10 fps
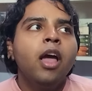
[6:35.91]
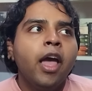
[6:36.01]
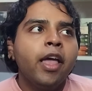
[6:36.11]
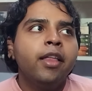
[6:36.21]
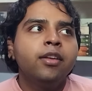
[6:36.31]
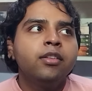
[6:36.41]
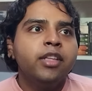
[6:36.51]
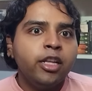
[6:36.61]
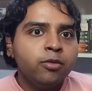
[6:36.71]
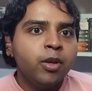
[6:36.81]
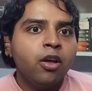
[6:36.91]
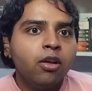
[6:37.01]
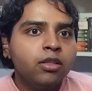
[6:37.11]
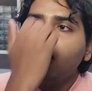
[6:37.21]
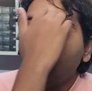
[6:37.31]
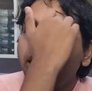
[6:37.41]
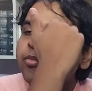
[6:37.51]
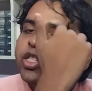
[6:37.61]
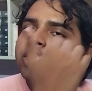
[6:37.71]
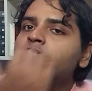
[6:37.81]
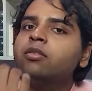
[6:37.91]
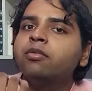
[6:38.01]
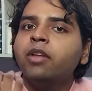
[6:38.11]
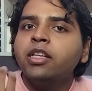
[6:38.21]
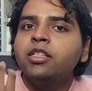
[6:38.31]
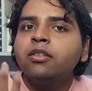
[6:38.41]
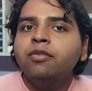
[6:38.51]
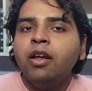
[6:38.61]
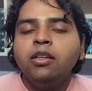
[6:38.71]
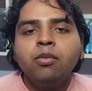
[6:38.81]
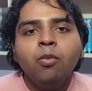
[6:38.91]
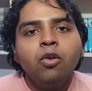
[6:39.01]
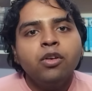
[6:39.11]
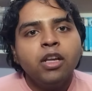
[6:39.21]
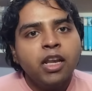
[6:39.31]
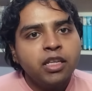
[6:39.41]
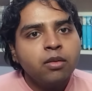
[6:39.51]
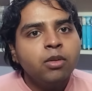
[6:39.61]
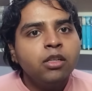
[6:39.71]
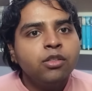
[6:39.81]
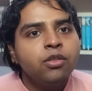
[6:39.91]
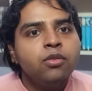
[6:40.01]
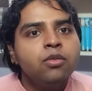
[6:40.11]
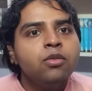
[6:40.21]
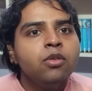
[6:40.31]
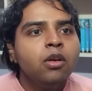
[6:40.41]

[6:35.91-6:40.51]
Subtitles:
and that's because I just felt more relatable to